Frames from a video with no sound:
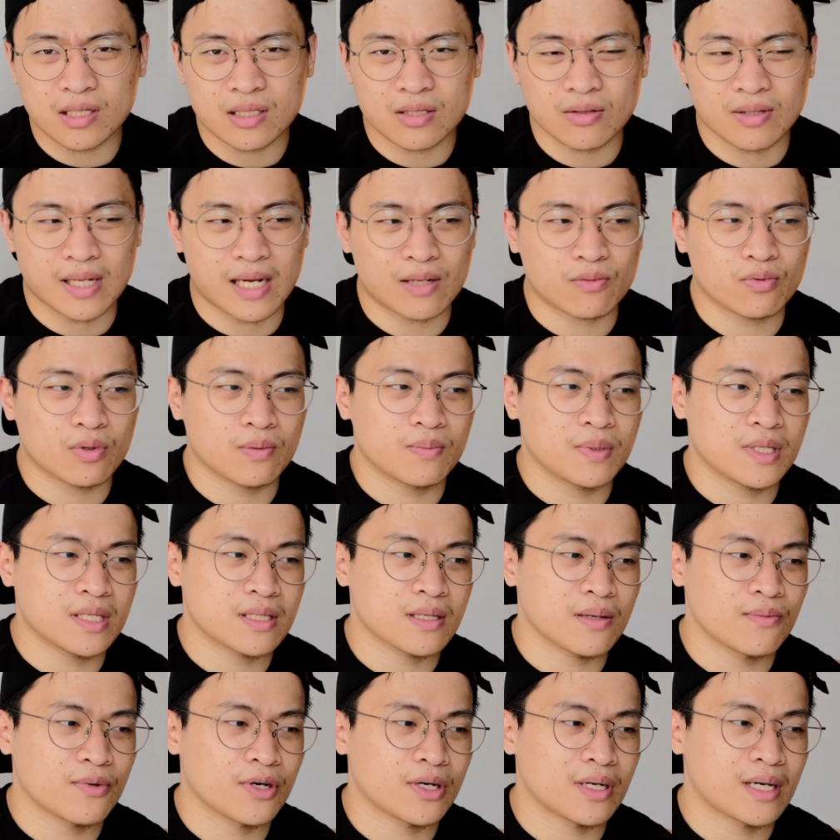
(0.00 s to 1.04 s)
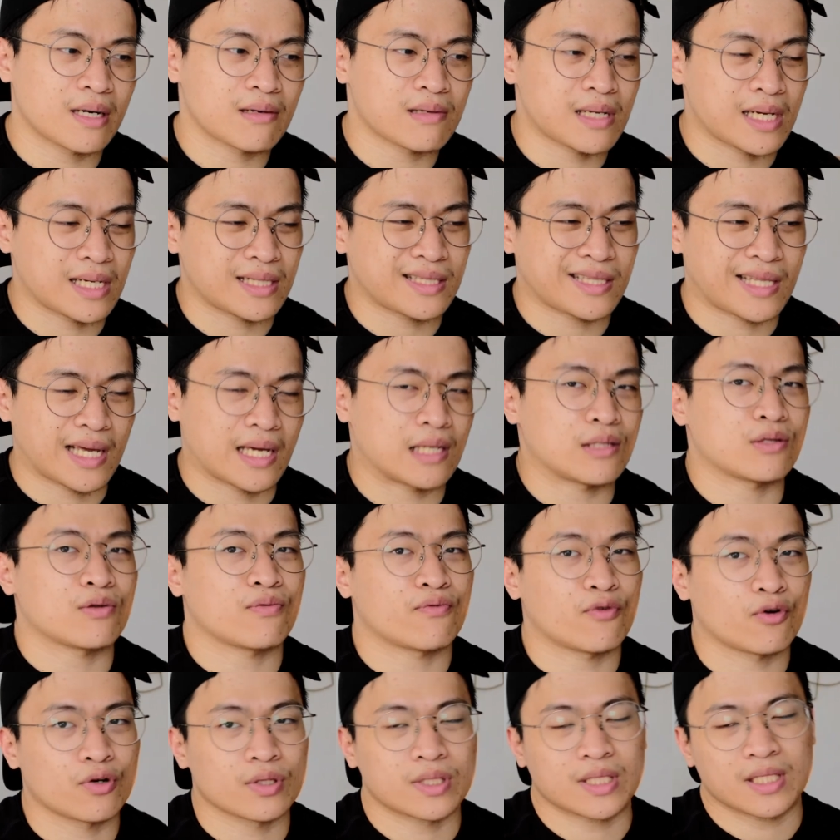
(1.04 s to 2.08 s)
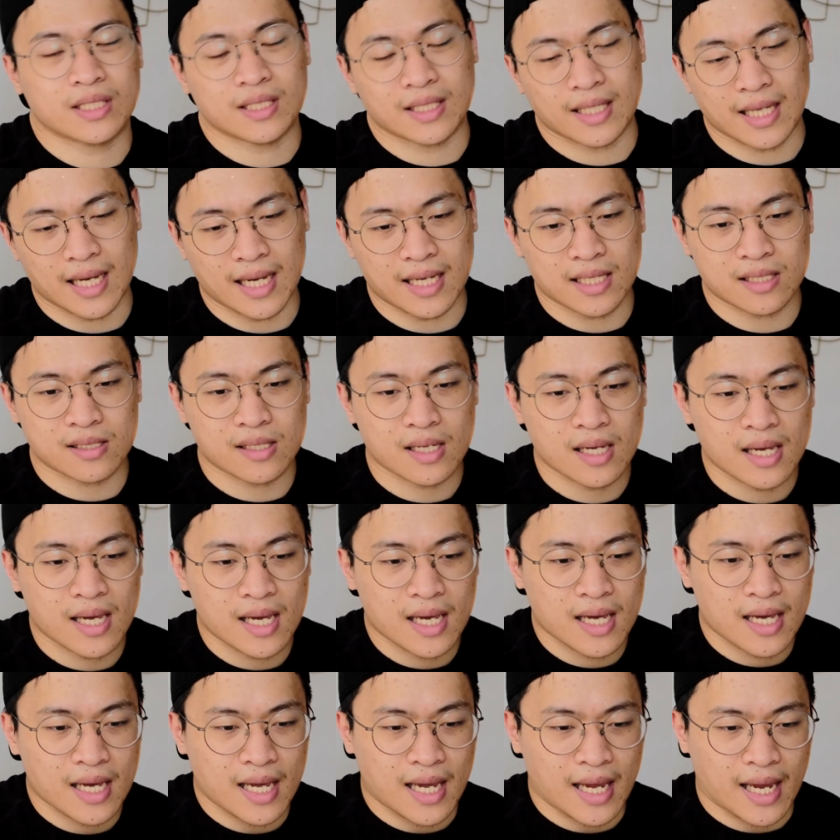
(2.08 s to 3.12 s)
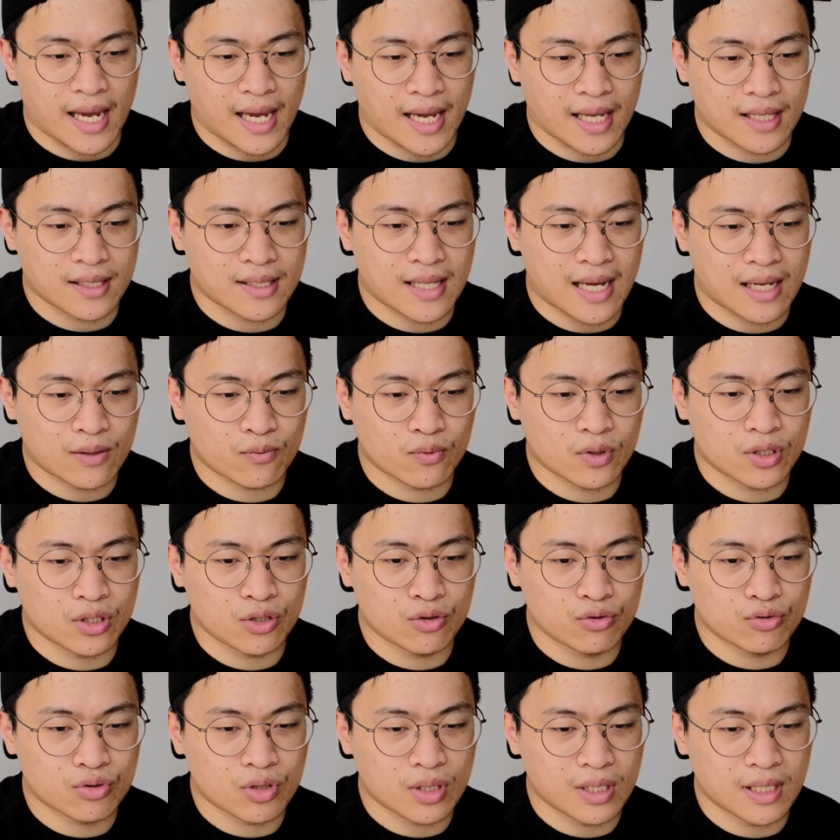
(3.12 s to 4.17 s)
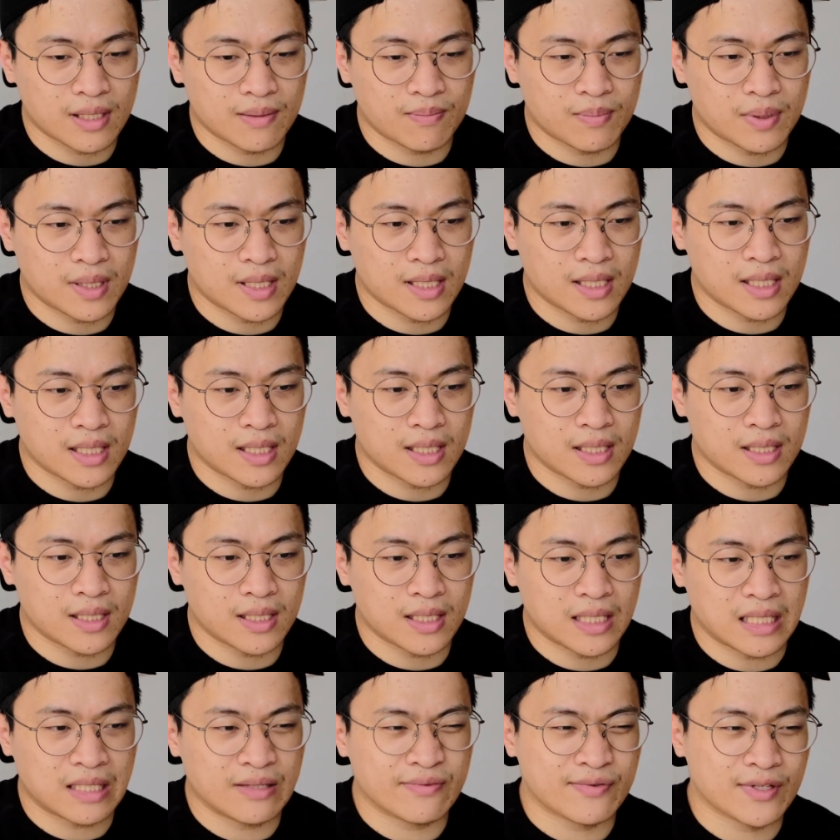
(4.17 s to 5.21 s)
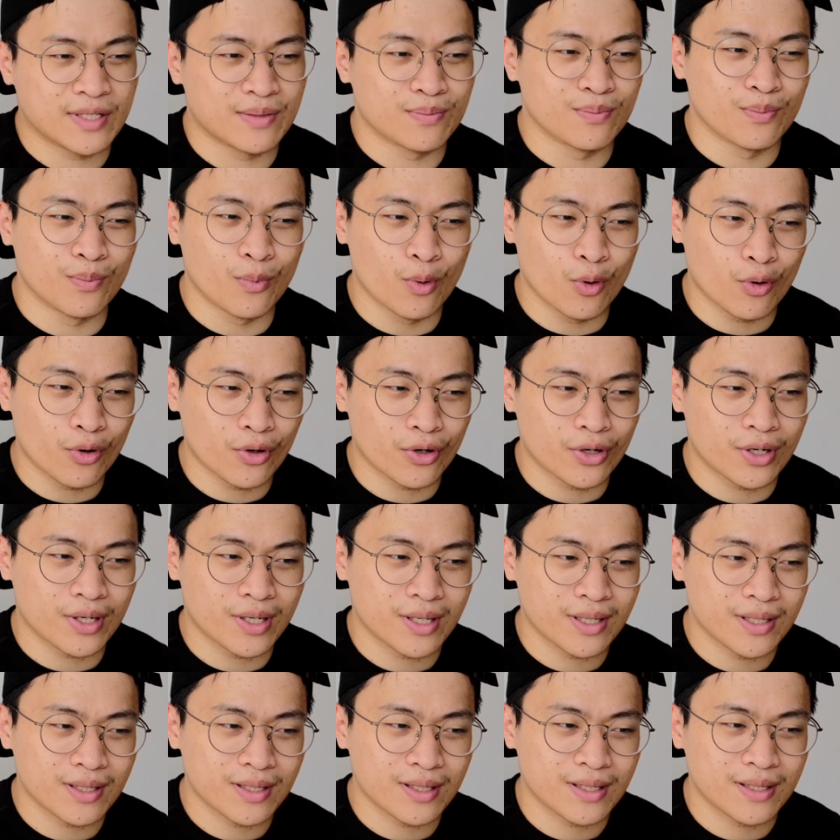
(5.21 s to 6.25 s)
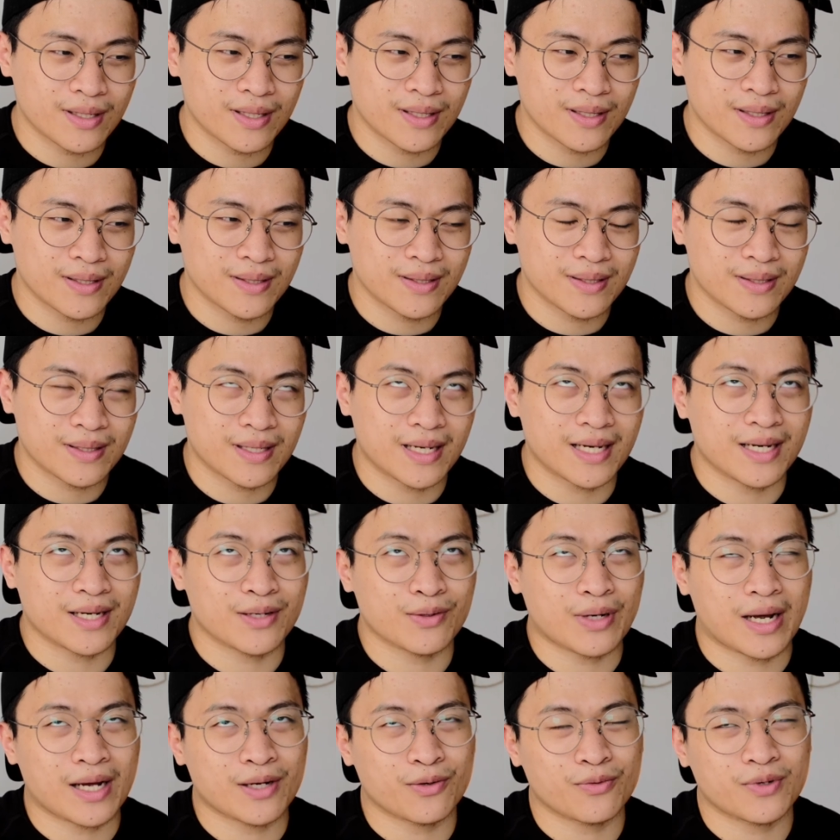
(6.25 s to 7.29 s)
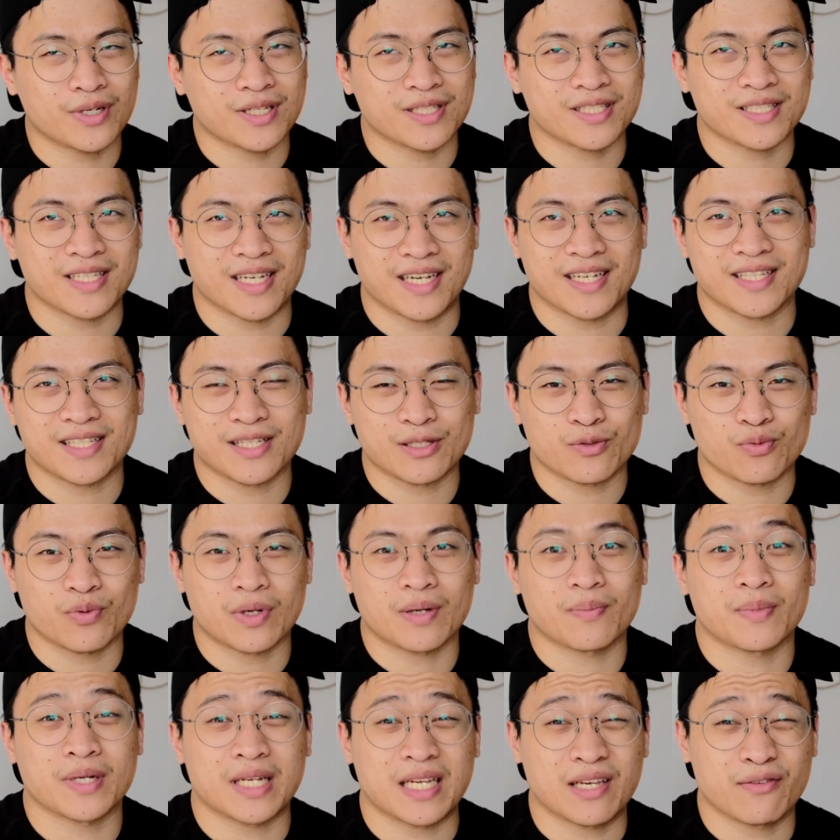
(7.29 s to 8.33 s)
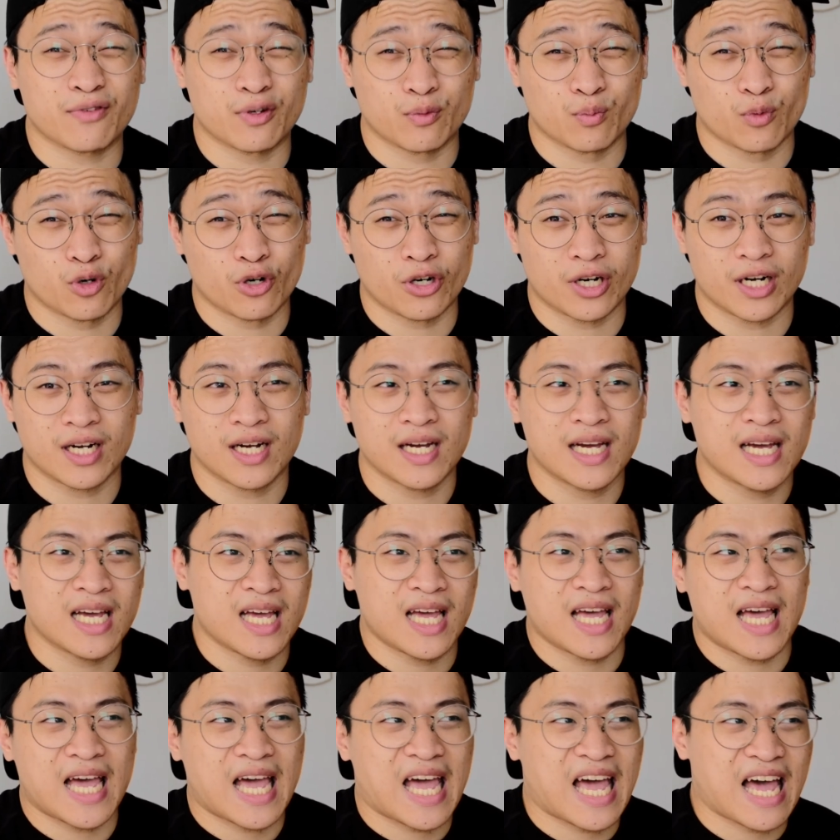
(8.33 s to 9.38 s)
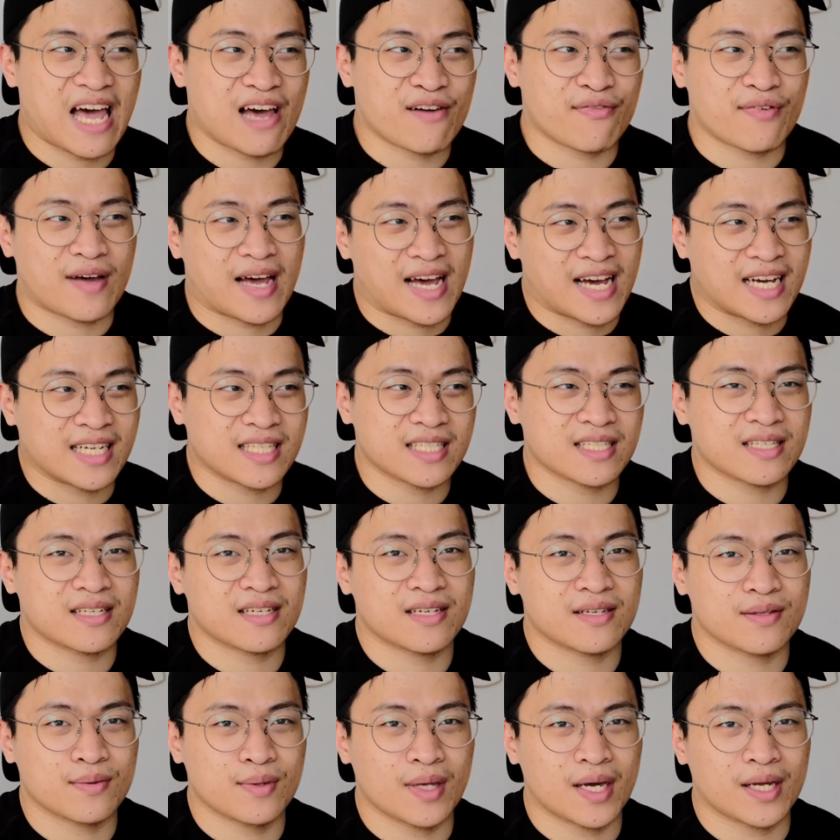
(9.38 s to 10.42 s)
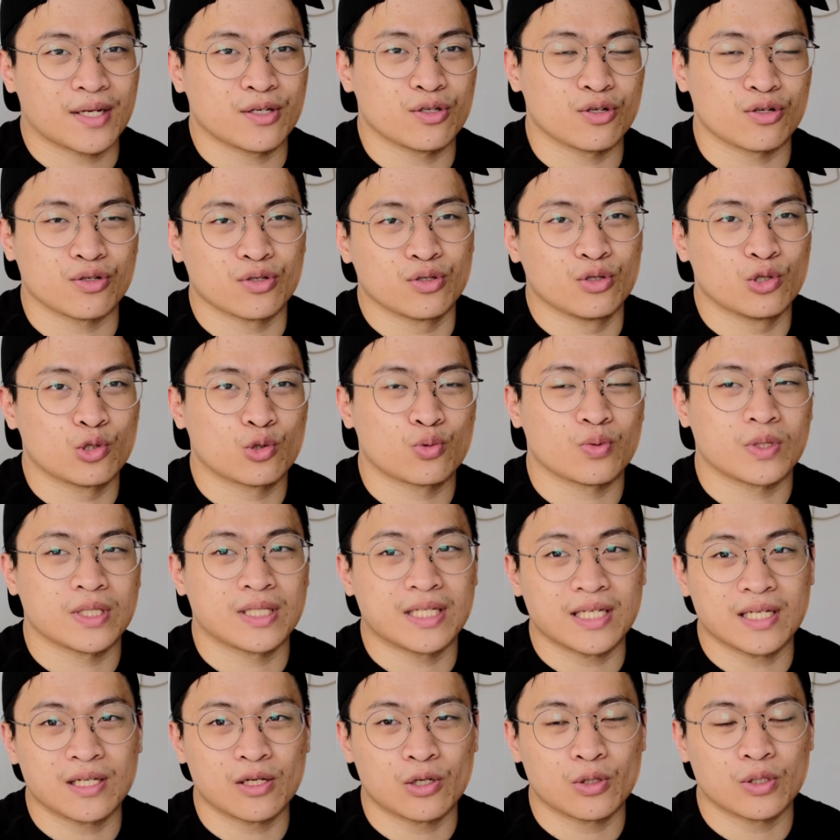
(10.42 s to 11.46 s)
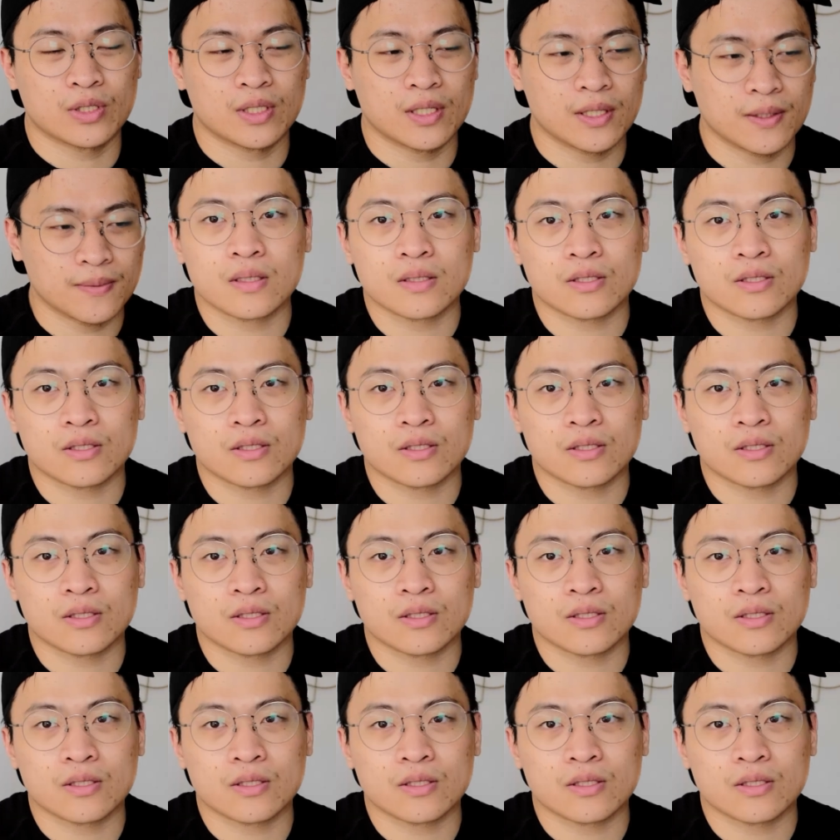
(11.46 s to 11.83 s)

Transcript: So that would be somewhere around like 10 to 14 days, and that would usually be even more, I don't want to say it this way, but even more half-assed than your usual deload.